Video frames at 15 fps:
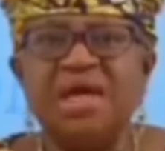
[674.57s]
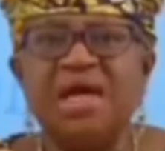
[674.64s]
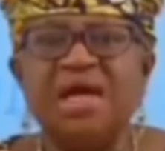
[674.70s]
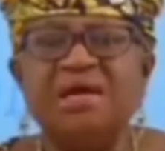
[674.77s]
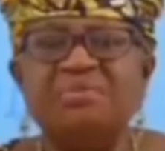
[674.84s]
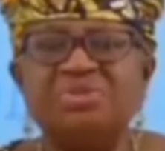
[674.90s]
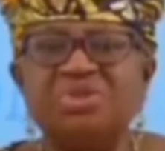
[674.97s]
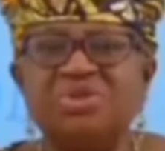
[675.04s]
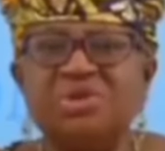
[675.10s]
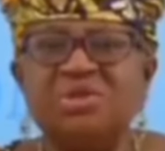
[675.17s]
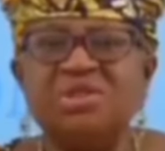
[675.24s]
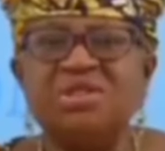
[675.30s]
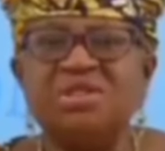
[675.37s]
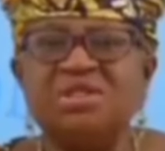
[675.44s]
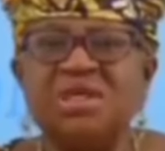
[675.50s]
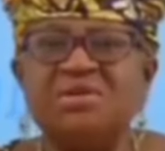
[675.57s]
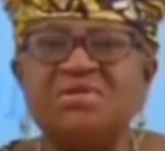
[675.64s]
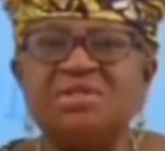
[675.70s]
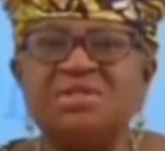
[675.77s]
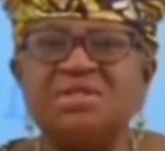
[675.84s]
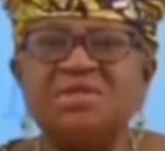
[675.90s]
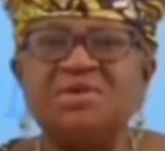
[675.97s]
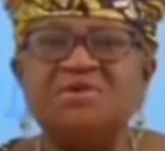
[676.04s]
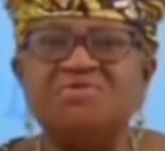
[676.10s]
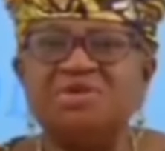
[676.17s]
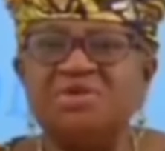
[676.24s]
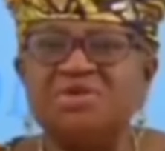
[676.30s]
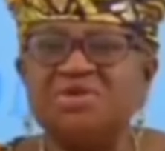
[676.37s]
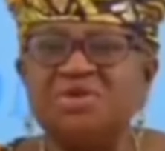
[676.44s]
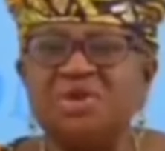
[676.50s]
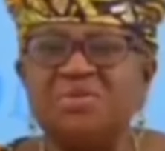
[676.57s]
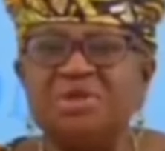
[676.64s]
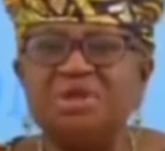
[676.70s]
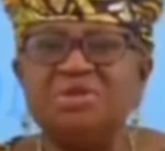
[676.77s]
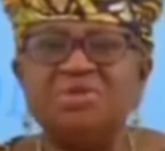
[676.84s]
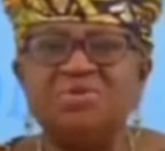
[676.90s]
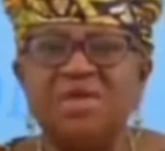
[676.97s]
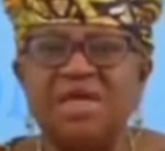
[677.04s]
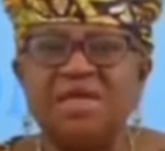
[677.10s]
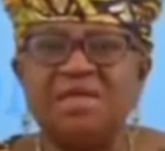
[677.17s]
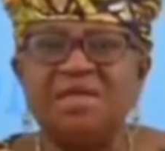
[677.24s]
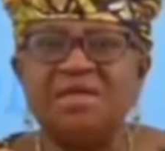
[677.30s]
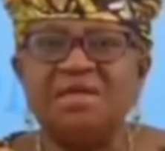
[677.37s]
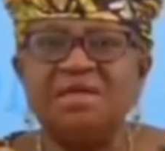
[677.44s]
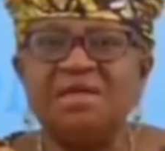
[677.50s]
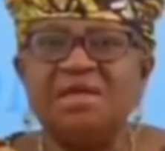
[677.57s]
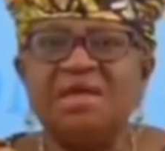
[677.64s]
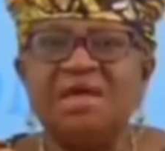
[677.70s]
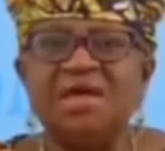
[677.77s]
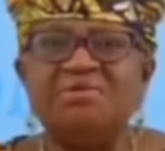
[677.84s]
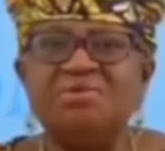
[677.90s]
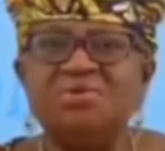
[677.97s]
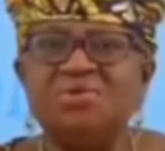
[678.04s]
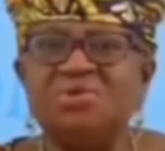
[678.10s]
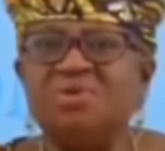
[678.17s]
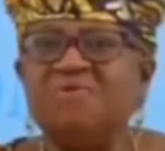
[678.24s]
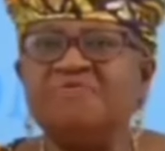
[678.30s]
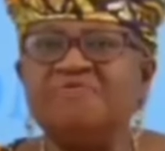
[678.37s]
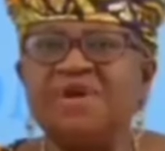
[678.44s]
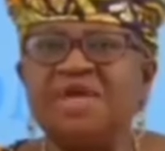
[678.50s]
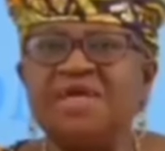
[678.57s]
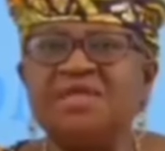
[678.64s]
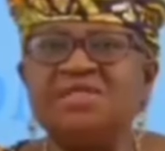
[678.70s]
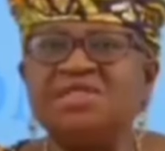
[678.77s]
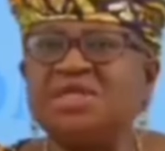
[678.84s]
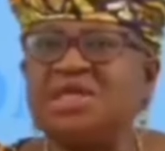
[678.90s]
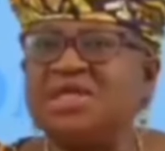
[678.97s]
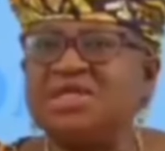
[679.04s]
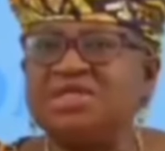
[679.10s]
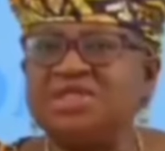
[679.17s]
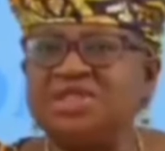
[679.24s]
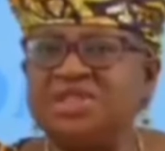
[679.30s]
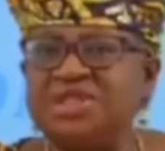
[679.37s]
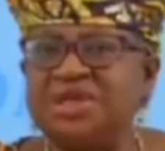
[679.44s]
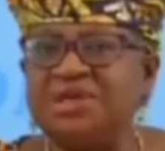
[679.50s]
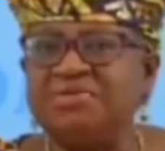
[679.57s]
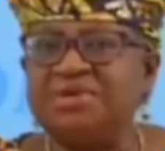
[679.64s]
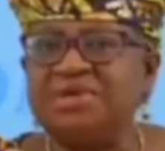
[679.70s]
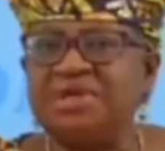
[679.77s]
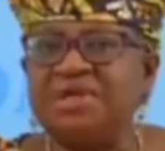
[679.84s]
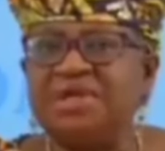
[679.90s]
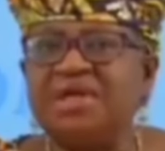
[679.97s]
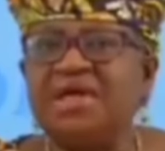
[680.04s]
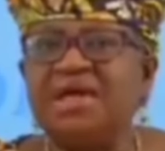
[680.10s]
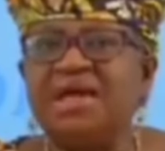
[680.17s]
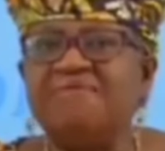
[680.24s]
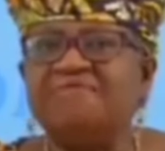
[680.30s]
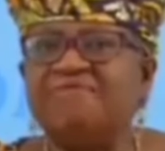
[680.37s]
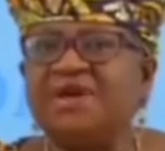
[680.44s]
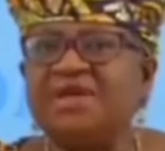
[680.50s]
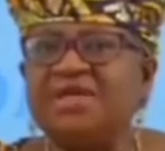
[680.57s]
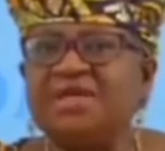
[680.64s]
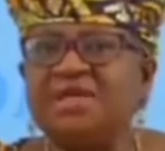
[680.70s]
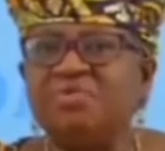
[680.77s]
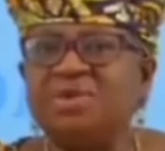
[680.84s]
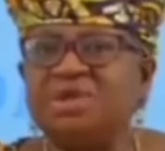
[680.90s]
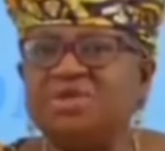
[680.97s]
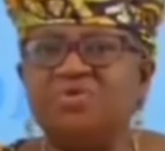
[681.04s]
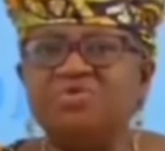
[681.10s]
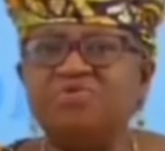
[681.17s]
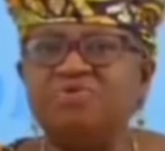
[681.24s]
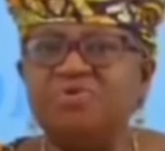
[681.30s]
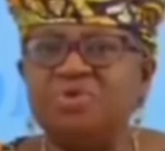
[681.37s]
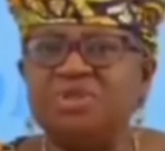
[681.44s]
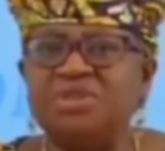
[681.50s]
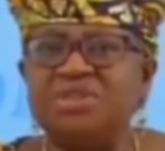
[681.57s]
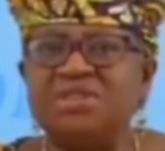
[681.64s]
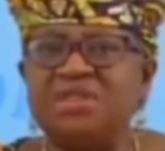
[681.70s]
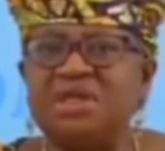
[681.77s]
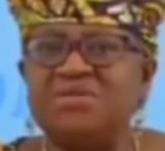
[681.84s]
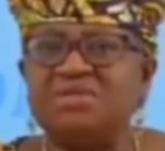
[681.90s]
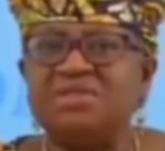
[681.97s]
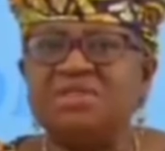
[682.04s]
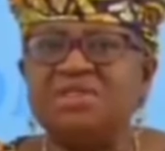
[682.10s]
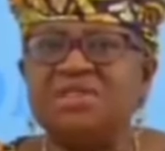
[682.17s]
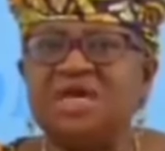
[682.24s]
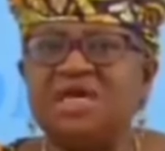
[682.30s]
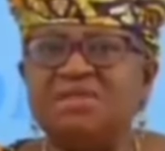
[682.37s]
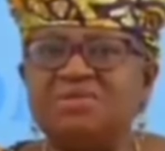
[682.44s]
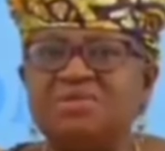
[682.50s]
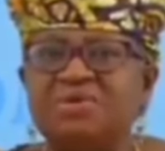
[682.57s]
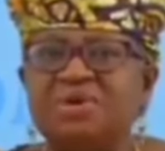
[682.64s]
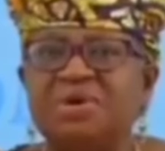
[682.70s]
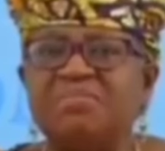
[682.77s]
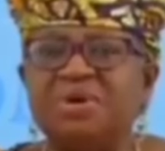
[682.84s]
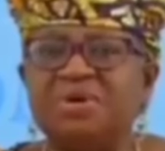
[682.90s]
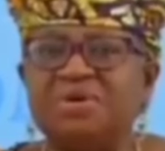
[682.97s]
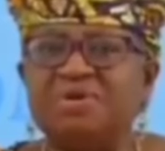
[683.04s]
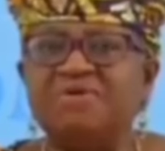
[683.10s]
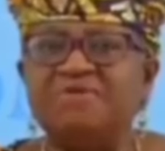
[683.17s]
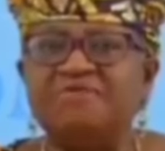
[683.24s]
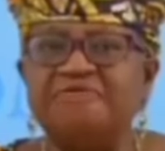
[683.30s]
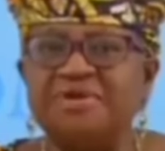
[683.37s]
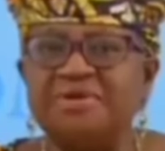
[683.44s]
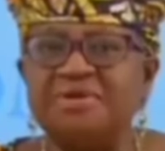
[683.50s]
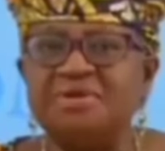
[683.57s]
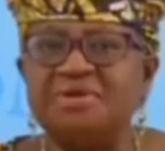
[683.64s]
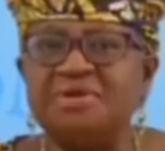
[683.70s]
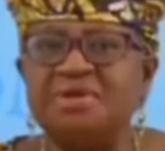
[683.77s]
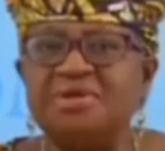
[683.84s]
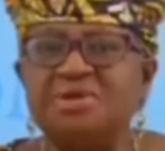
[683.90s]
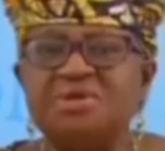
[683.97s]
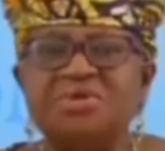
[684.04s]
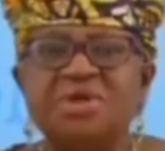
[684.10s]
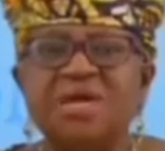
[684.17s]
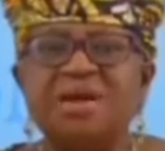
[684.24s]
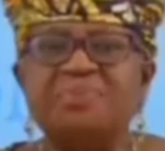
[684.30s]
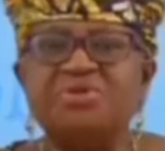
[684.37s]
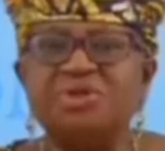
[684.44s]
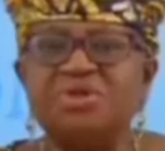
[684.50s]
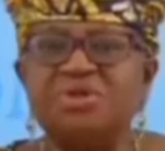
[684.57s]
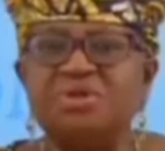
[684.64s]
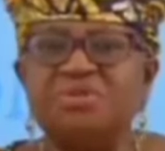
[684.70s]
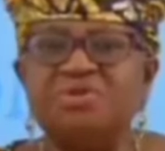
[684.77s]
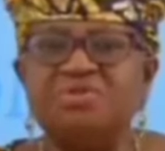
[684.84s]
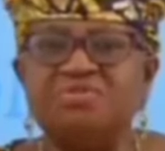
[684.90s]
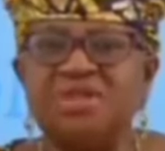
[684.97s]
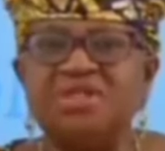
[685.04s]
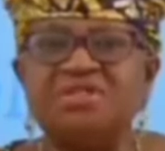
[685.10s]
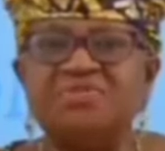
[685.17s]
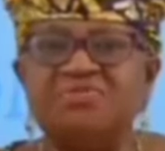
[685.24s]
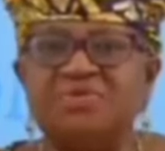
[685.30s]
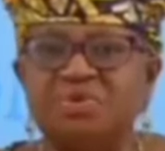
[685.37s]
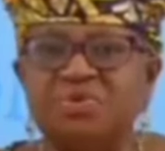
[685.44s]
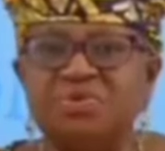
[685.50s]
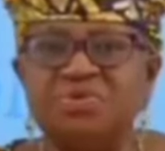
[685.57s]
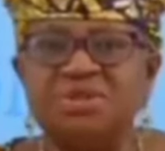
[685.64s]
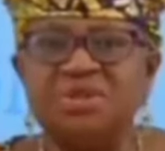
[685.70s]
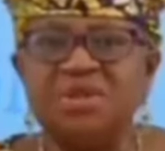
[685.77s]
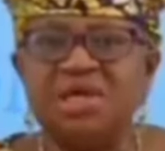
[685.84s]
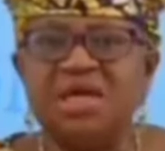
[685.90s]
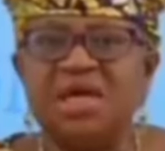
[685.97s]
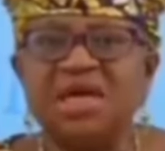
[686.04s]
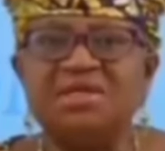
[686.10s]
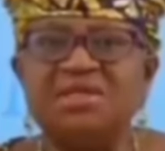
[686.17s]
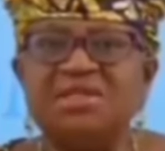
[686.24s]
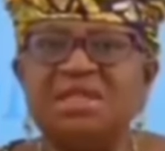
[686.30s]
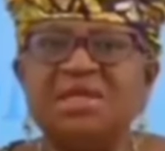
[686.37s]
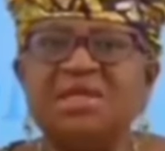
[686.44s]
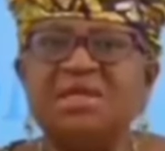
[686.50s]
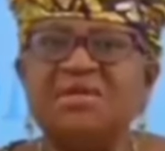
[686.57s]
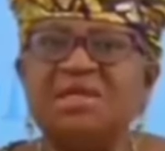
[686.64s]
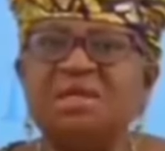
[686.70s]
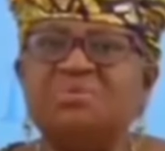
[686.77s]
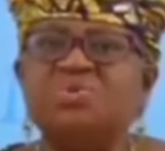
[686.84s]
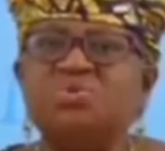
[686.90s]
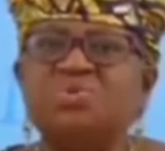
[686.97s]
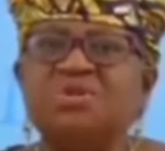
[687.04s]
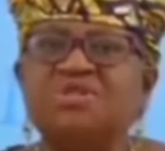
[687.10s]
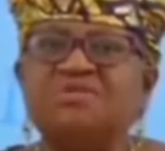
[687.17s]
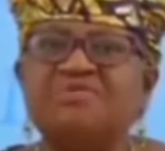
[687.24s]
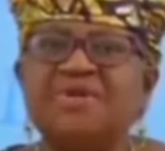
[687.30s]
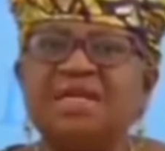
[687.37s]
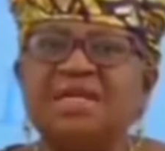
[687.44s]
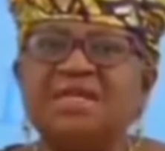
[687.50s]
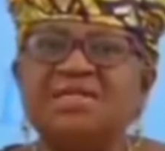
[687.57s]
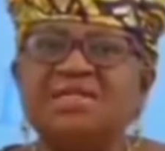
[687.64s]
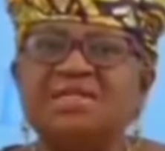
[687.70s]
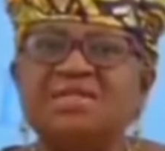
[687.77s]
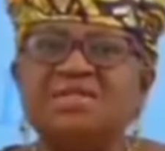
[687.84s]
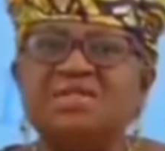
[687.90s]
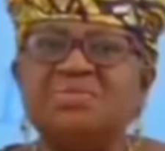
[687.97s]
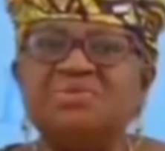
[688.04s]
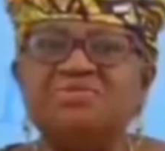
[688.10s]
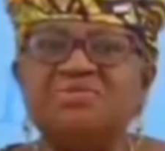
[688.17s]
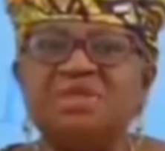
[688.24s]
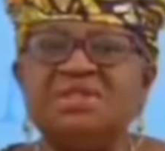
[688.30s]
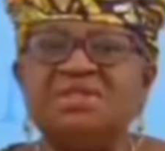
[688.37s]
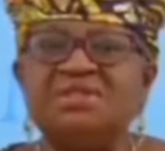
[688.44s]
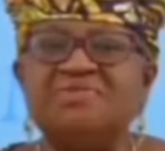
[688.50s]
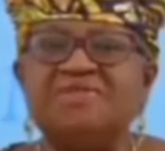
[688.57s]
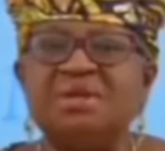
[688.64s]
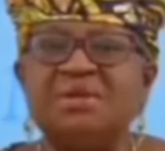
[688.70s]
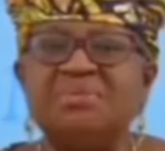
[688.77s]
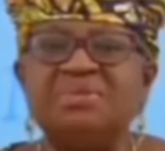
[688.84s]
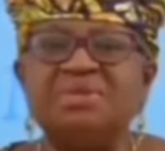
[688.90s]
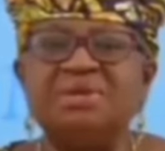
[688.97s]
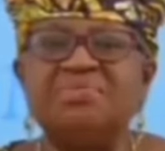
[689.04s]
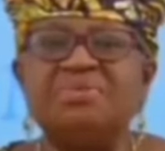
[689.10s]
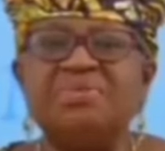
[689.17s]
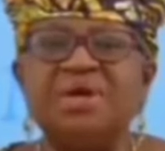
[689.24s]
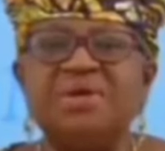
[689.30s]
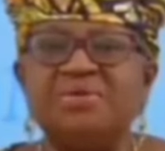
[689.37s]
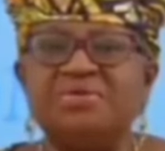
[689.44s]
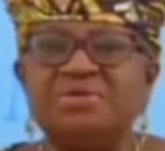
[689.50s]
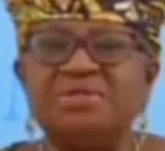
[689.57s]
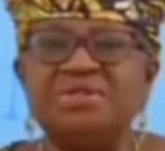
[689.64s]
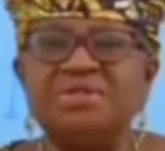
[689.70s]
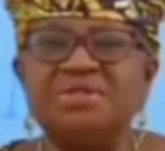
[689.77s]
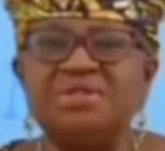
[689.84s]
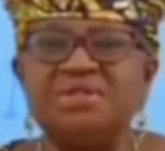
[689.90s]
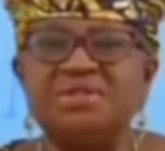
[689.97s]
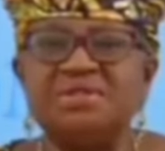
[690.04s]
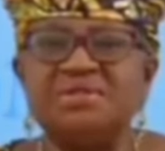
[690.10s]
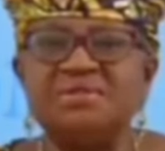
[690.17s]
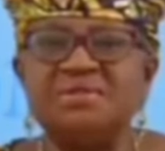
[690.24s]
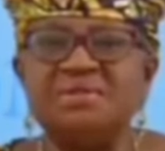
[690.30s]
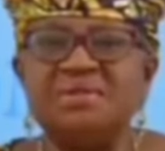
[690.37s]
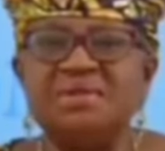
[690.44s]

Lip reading: I'm sure the Southeast governors coming together can do some financial engineering and find a way to float a Southeast diaspora bond or fund to capture some of these flows and channel them towards financing some of these development priorities.